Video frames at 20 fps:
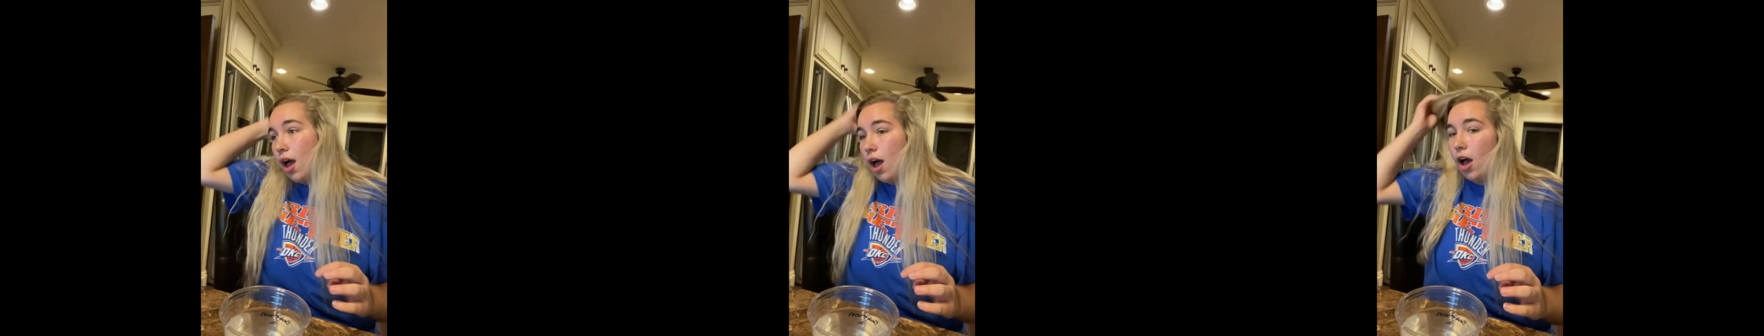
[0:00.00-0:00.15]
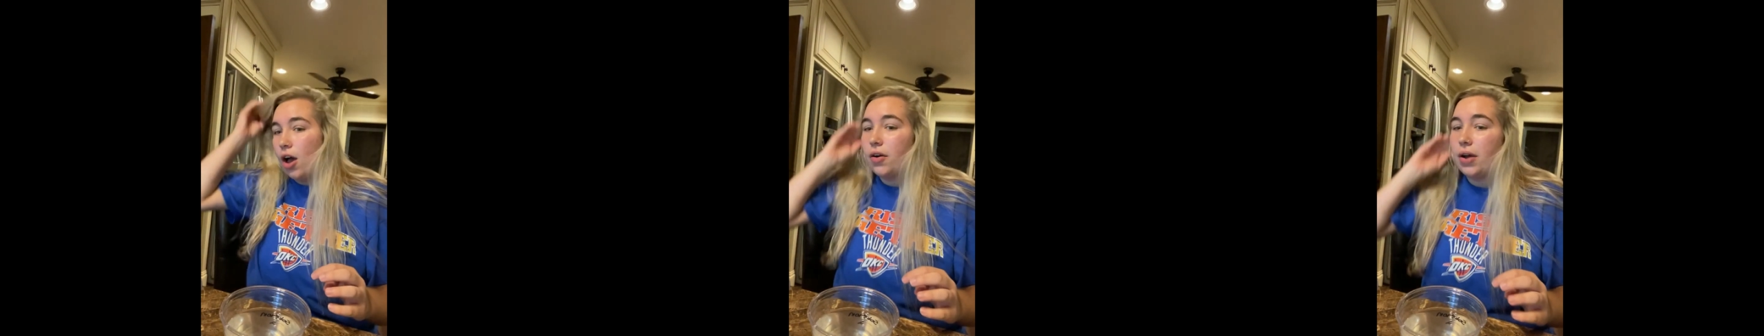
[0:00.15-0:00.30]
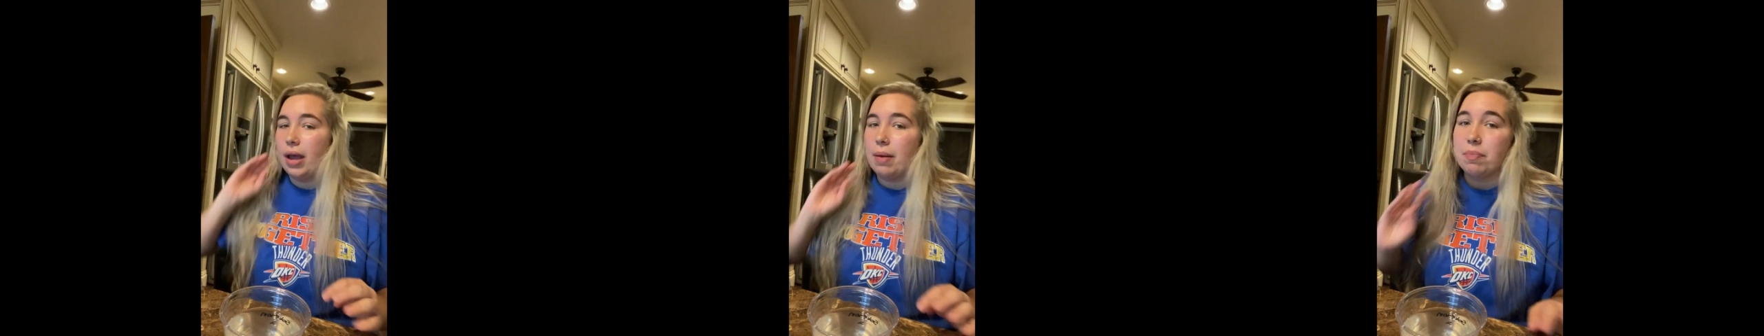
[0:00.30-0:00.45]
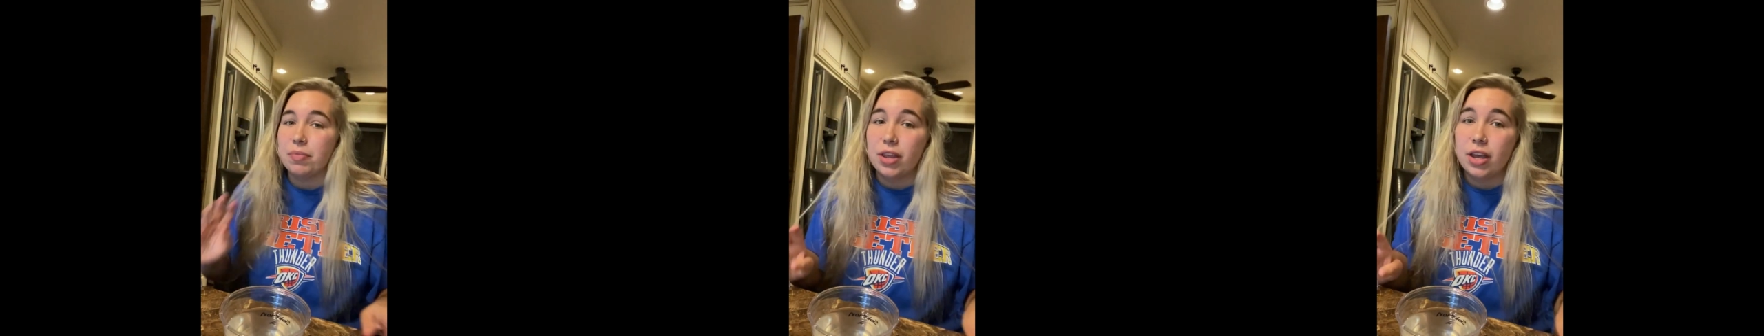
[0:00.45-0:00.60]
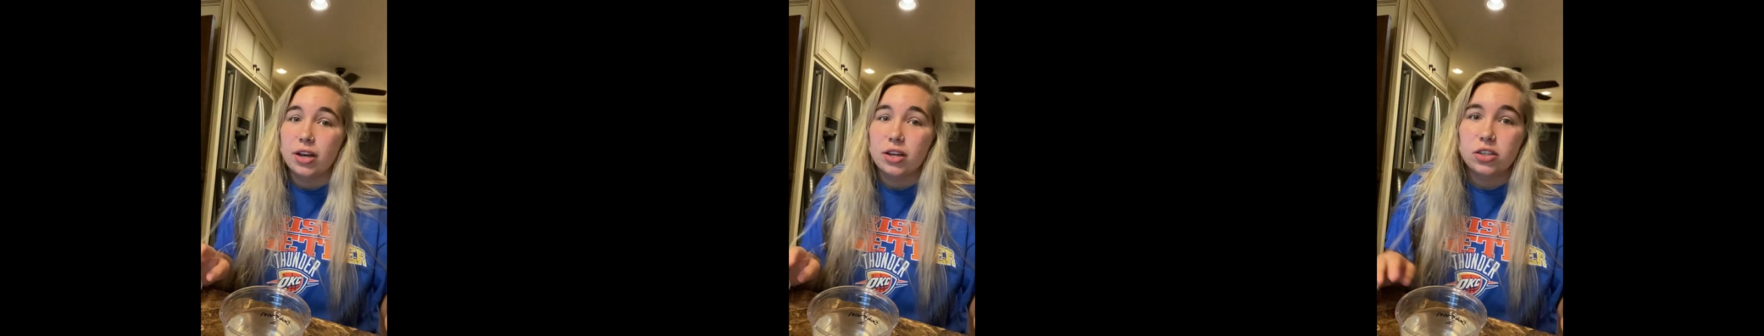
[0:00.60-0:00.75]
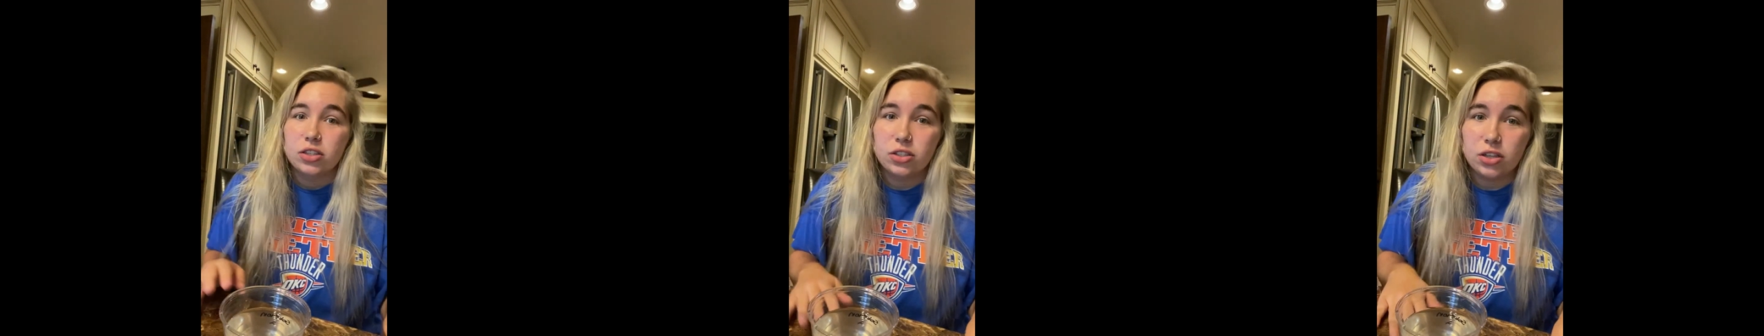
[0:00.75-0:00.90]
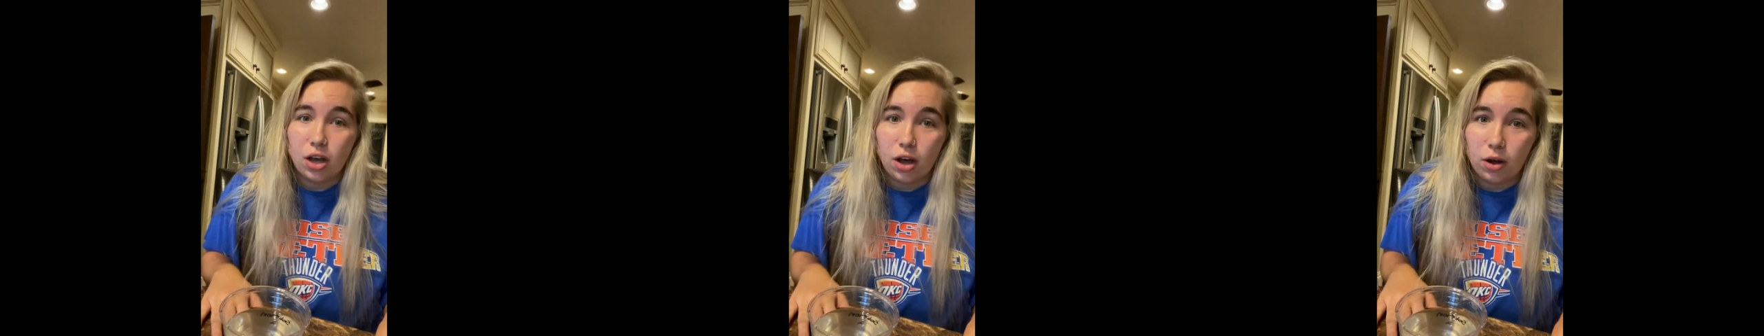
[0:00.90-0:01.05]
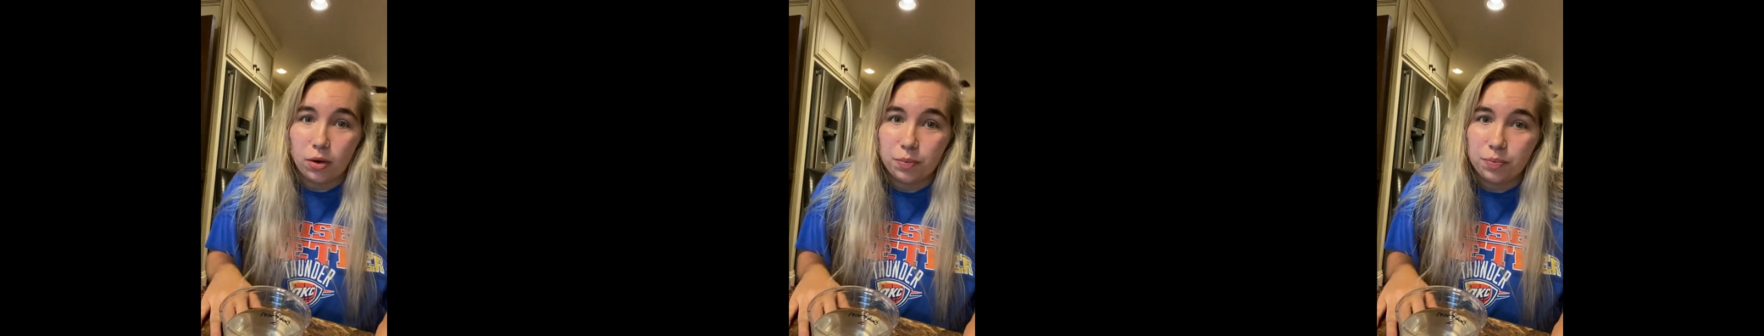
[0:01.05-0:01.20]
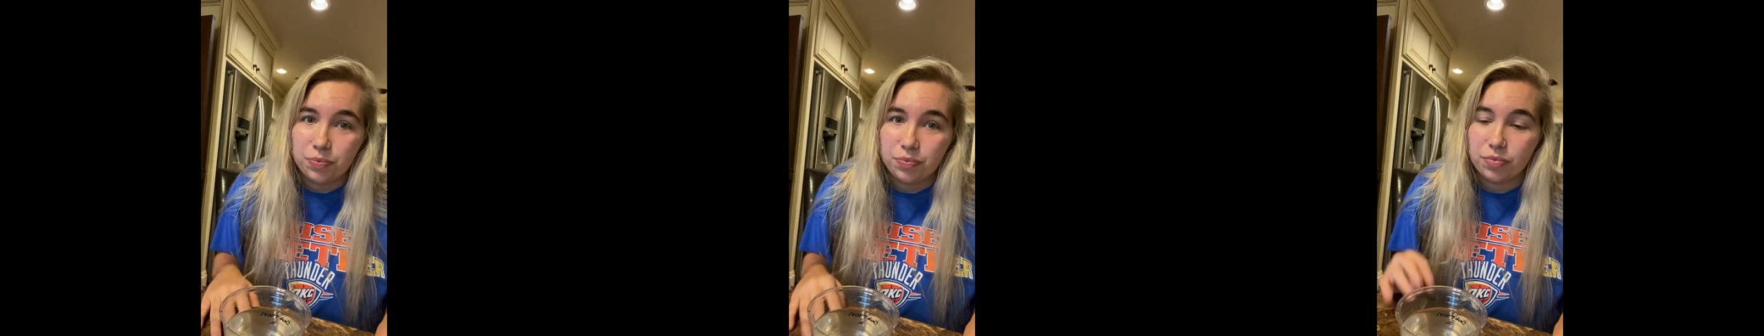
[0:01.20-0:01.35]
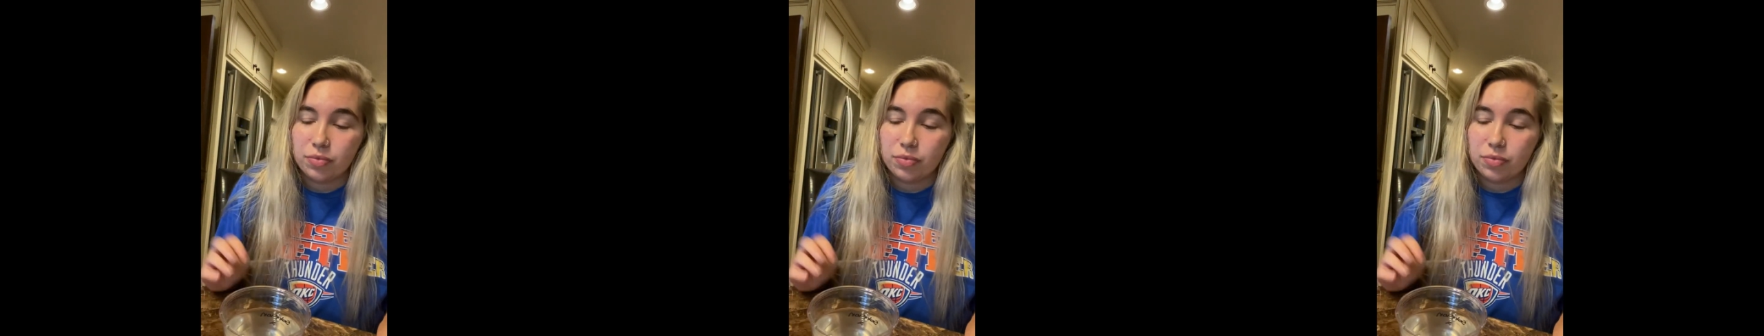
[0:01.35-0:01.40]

Okay, so